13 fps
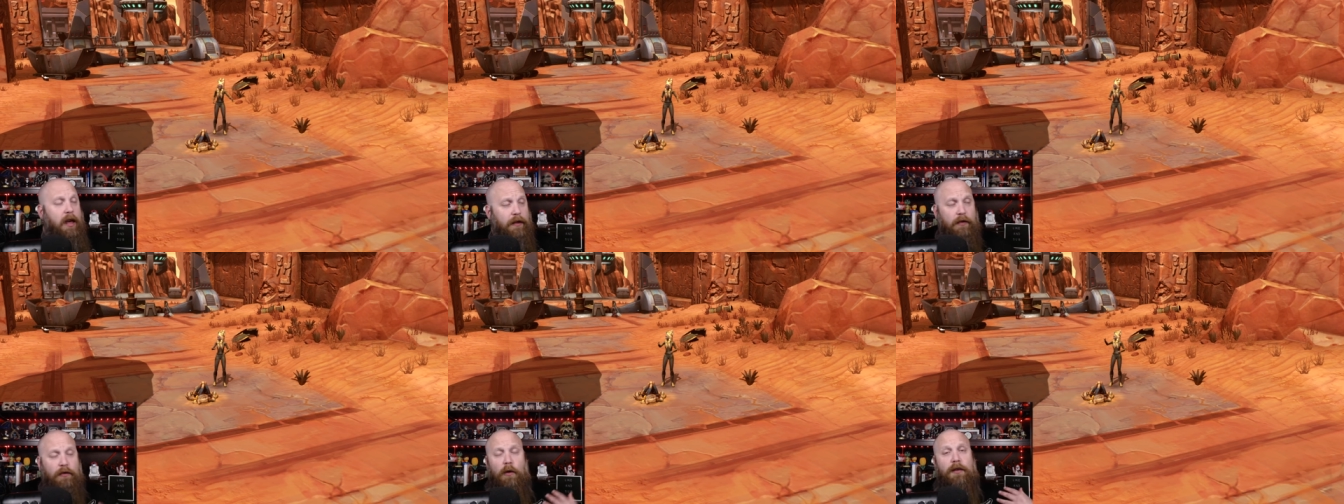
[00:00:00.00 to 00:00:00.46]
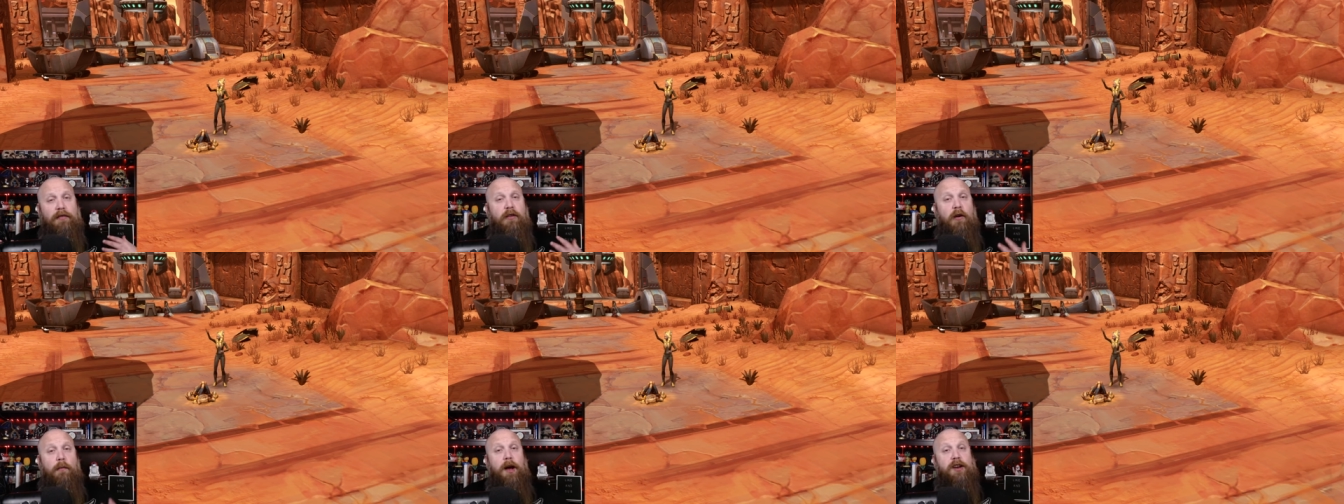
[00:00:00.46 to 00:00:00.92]
There's only
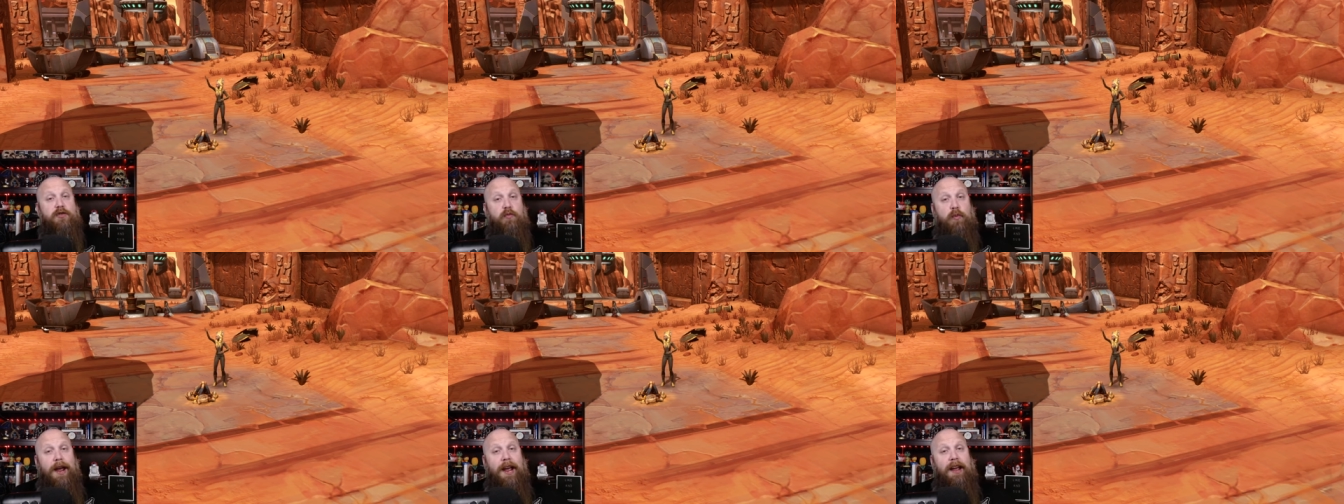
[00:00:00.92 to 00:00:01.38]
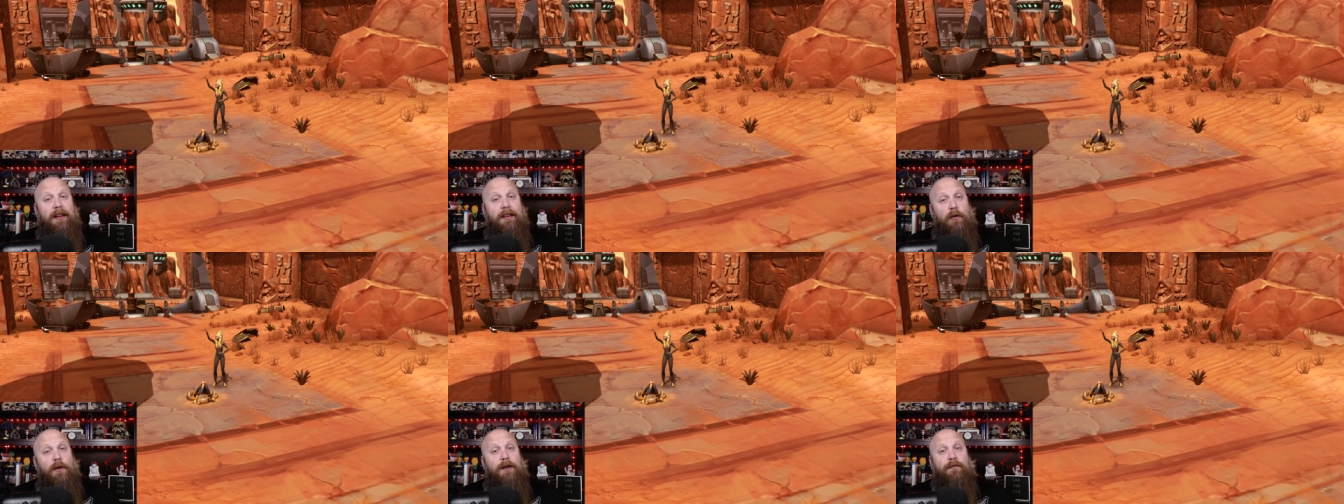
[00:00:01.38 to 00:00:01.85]
so much we
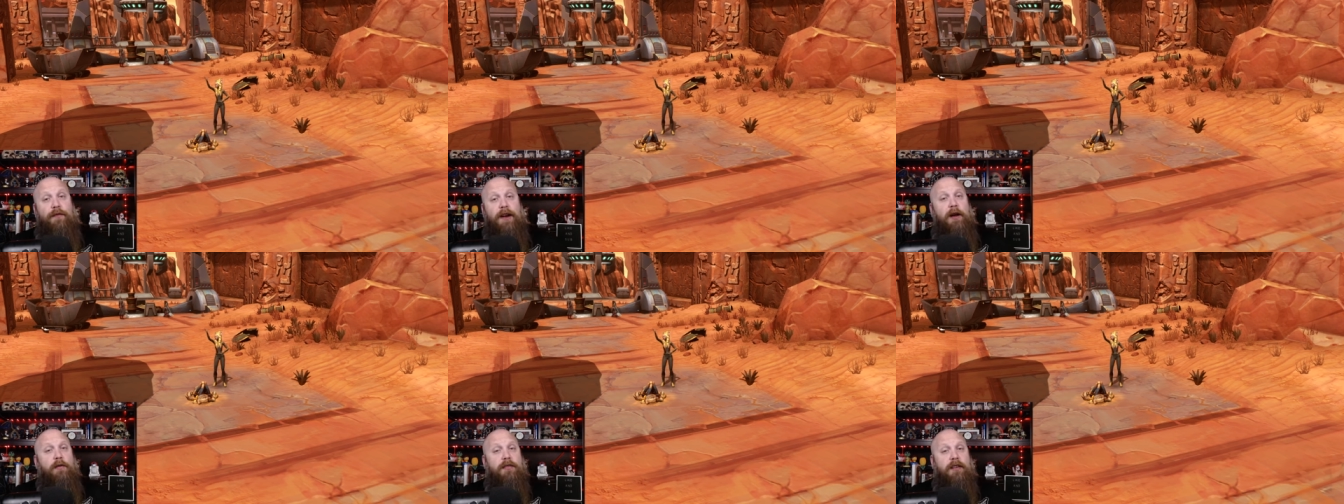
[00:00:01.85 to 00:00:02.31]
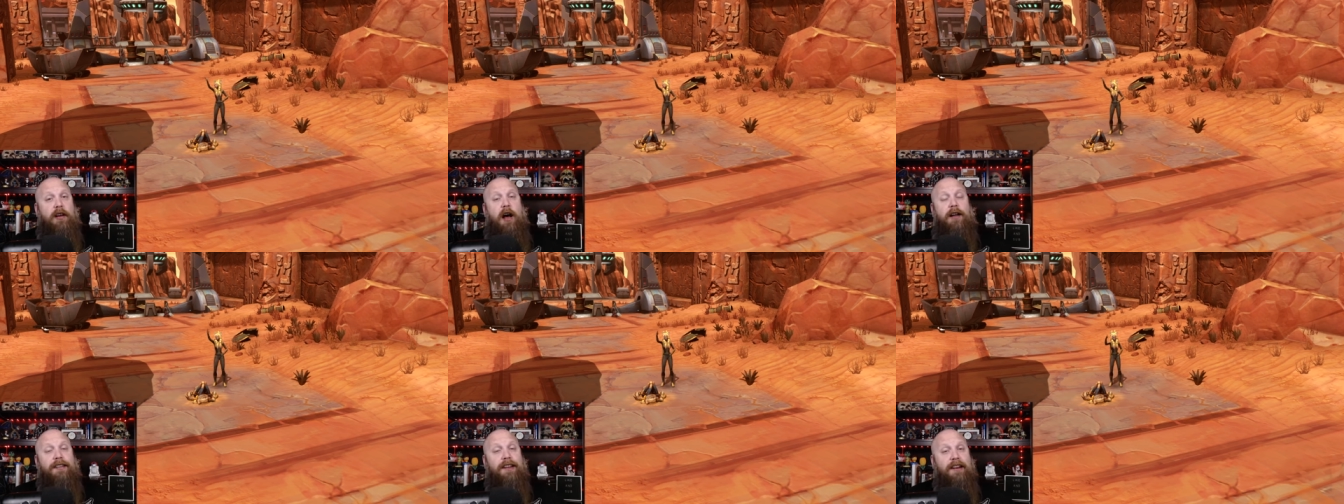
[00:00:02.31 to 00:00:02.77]
doing videos and
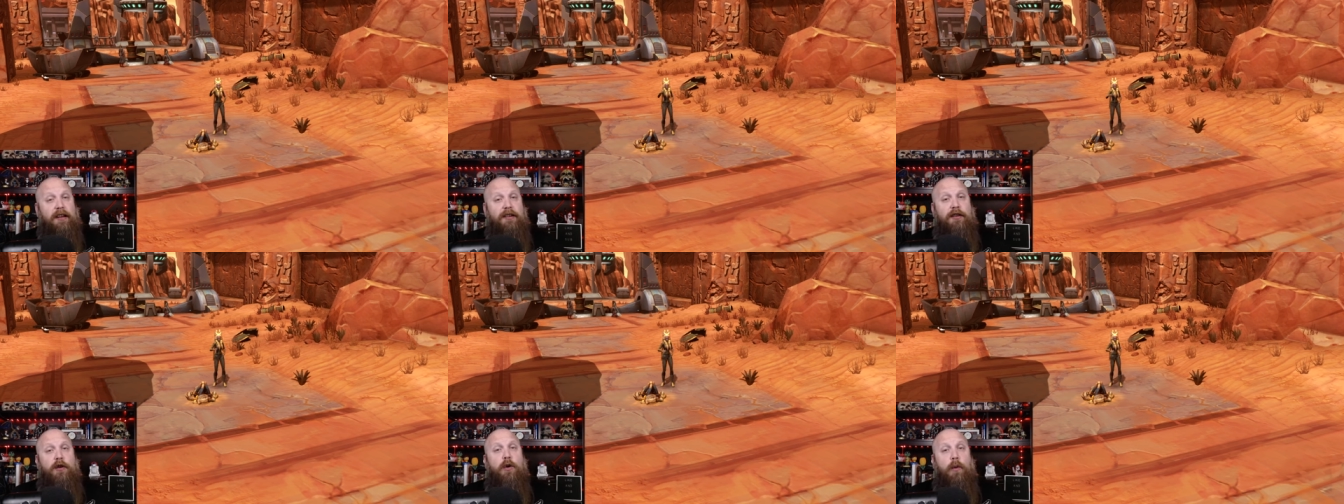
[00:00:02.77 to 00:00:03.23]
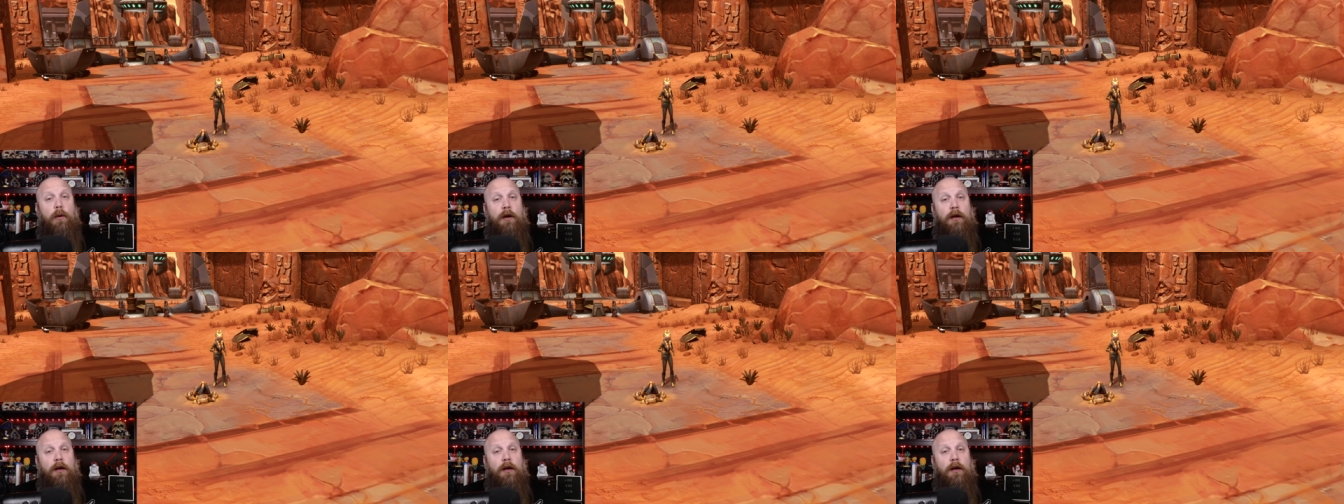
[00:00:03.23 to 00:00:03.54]
content can do.